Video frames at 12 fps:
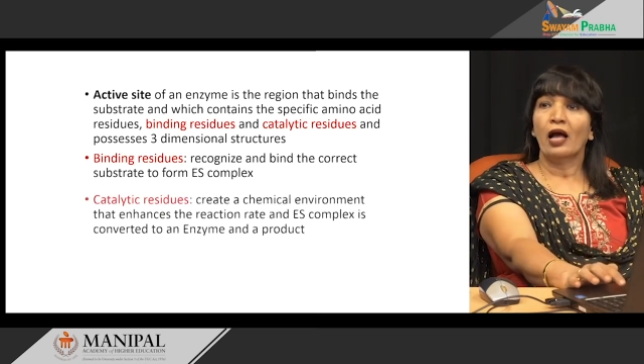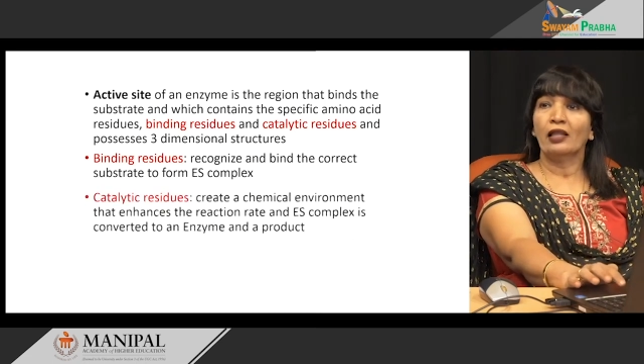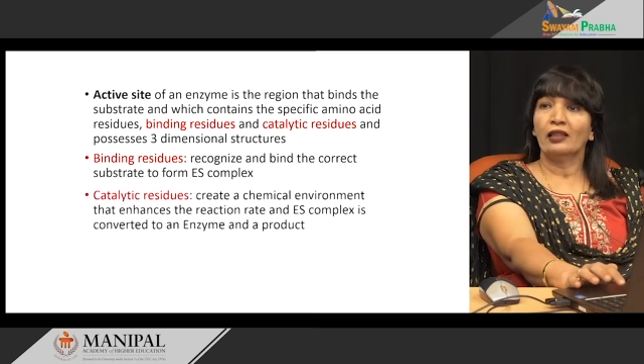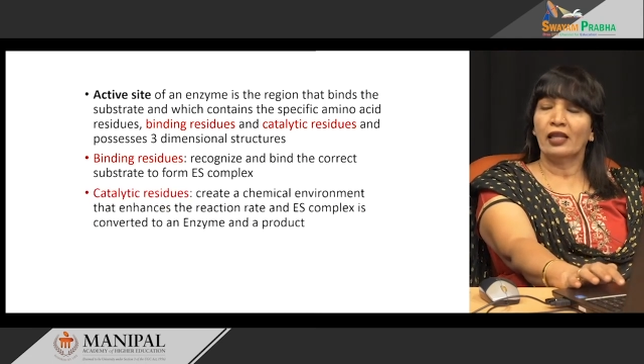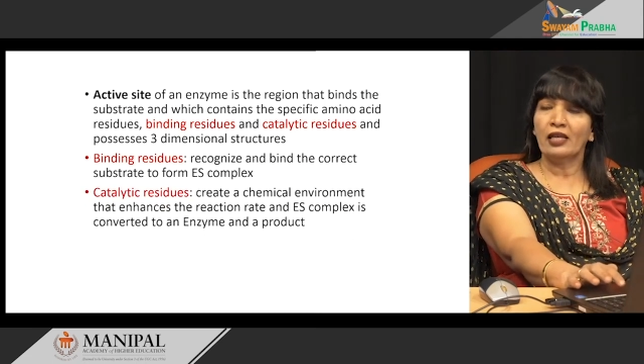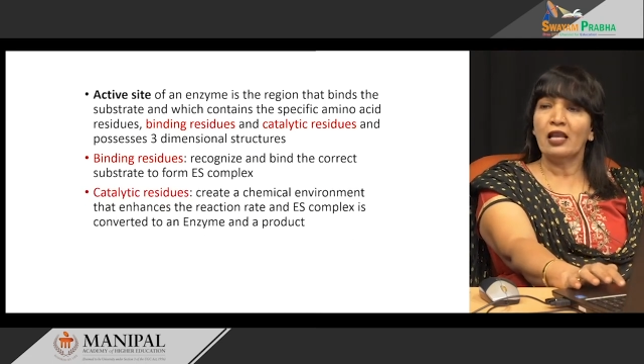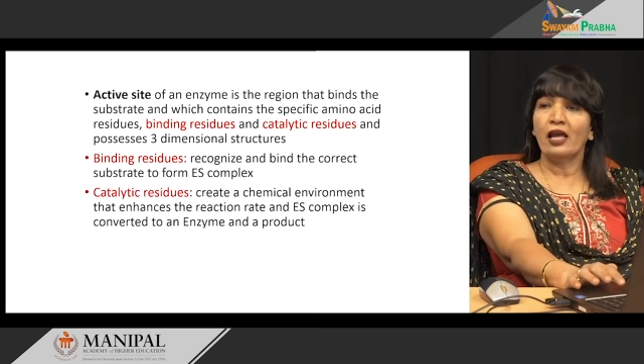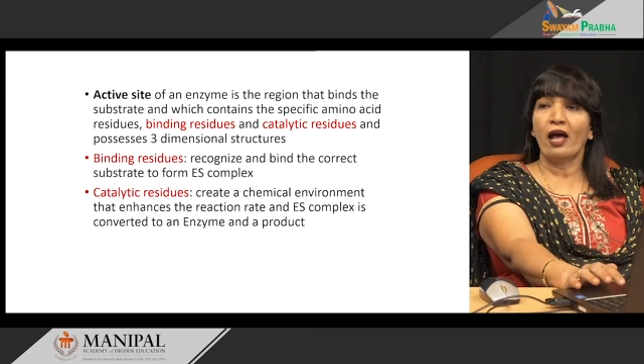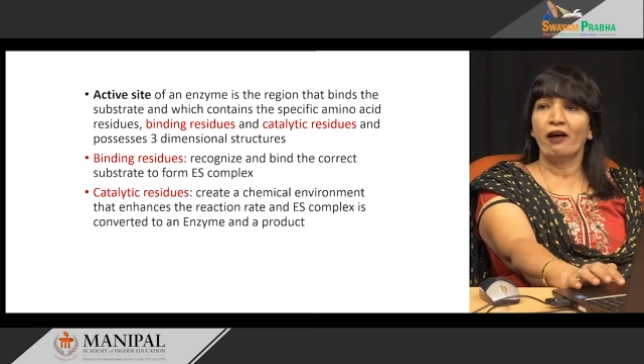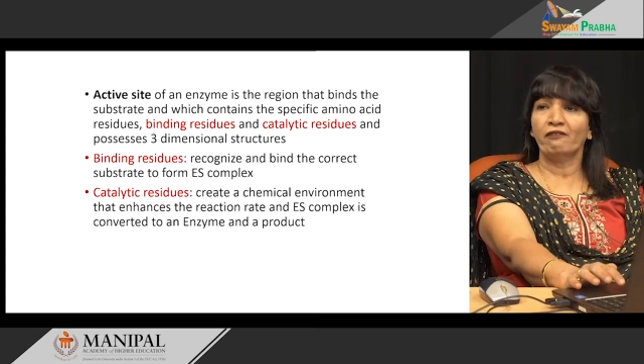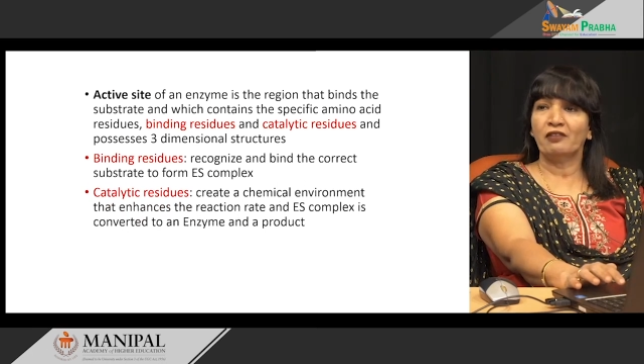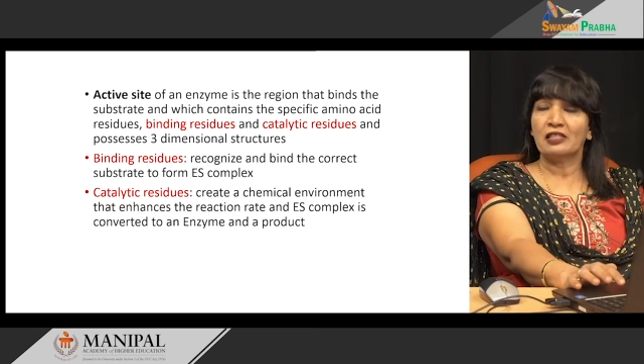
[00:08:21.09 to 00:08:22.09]
And then I
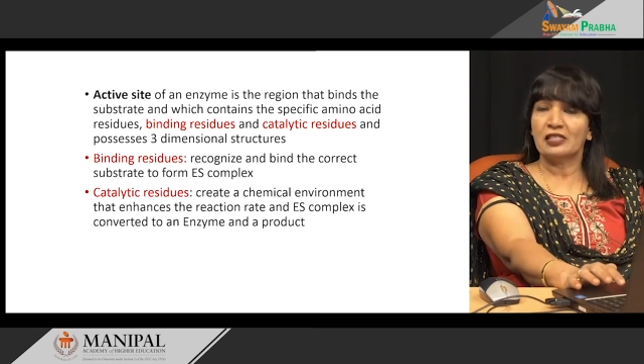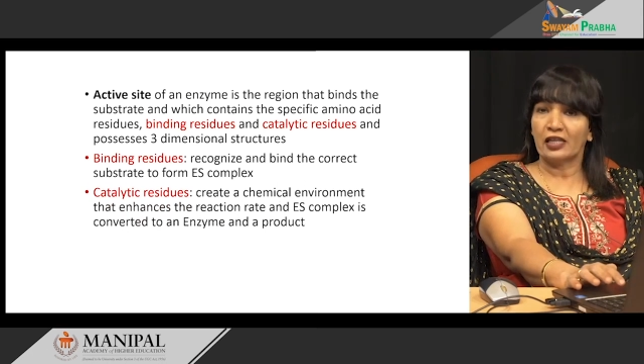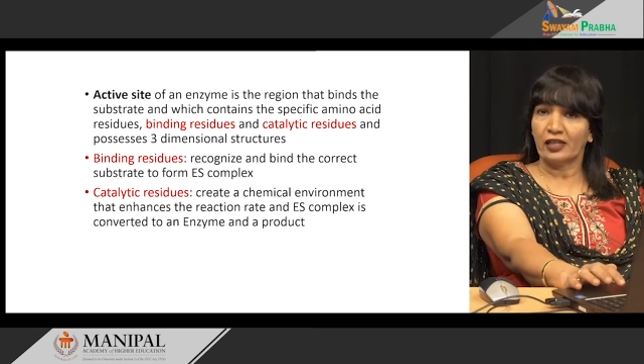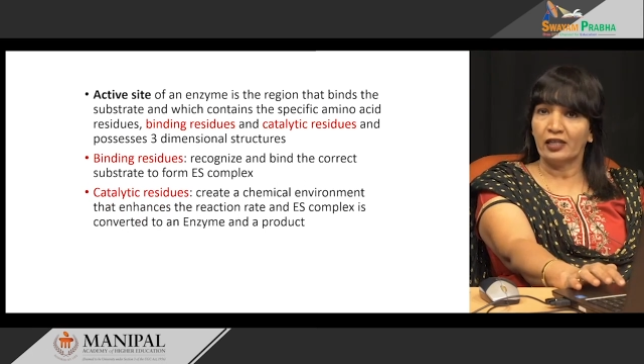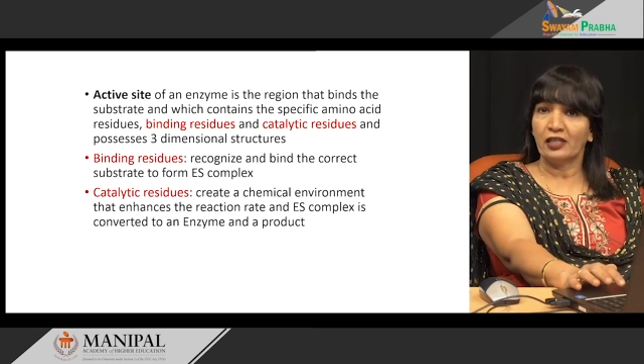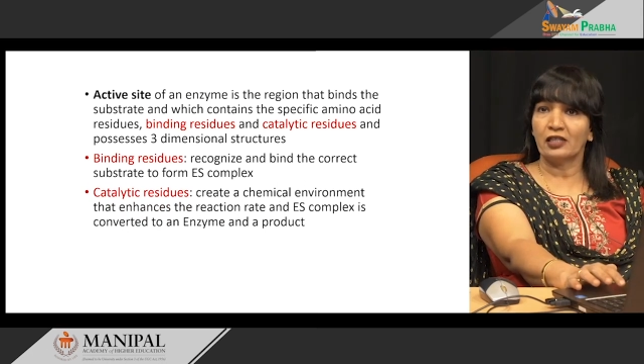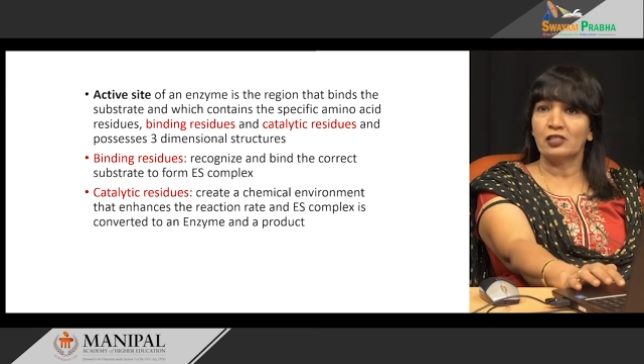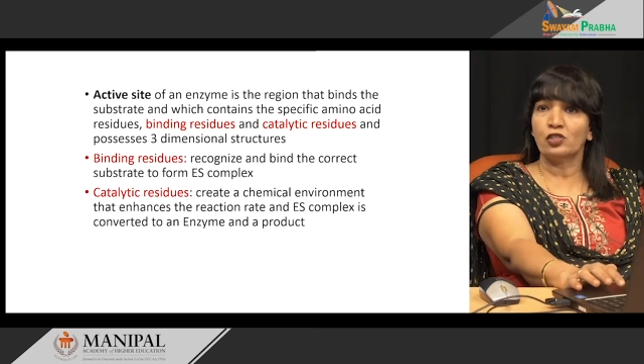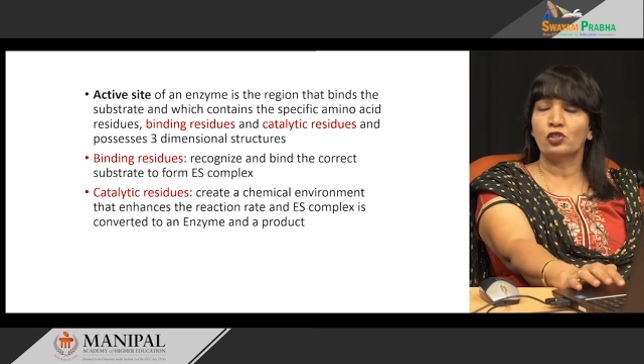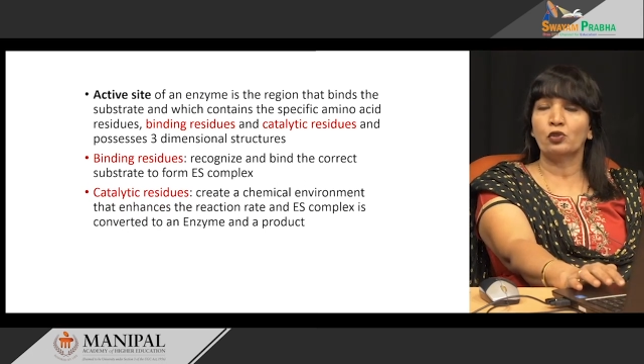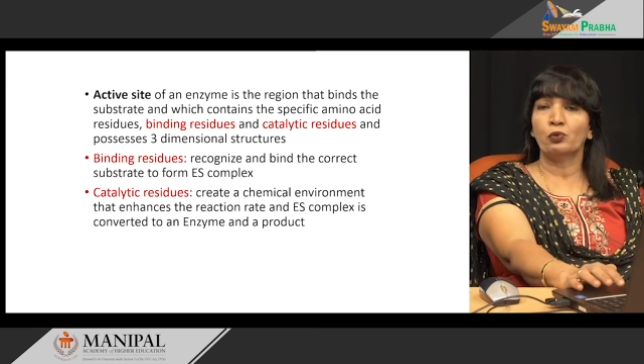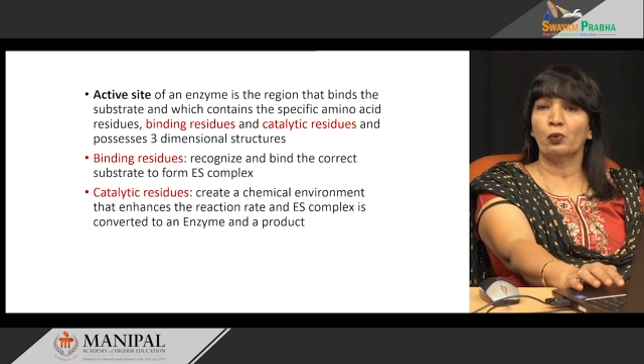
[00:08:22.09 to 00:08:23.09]
have the second
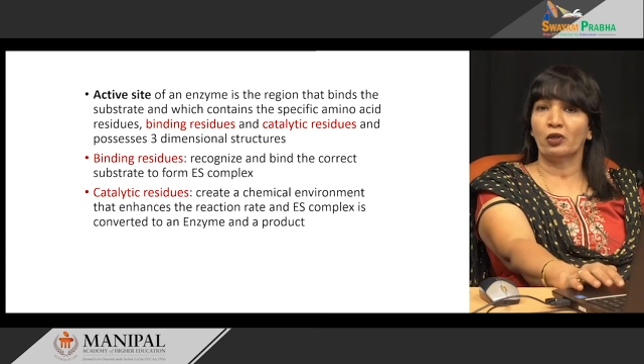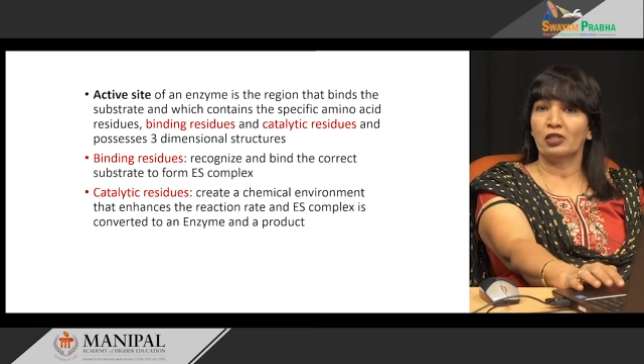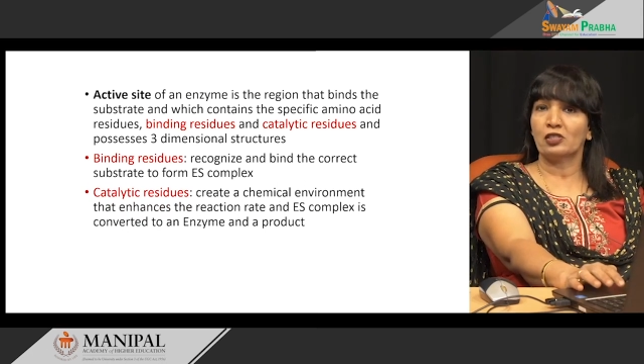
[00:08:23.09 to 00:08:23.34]
residue what